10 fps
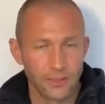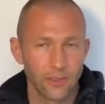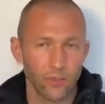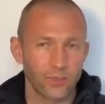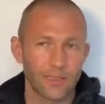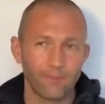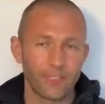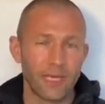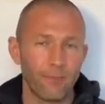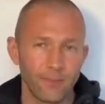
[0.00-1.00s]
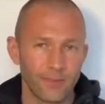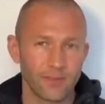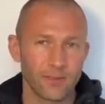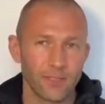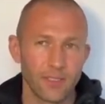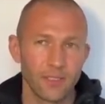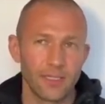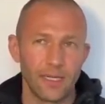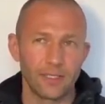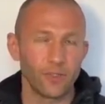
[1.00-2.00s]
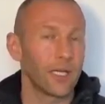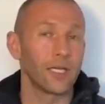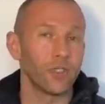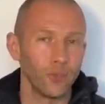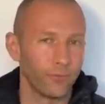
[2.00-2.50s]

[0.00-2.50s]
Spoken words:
or something happens, and you get a new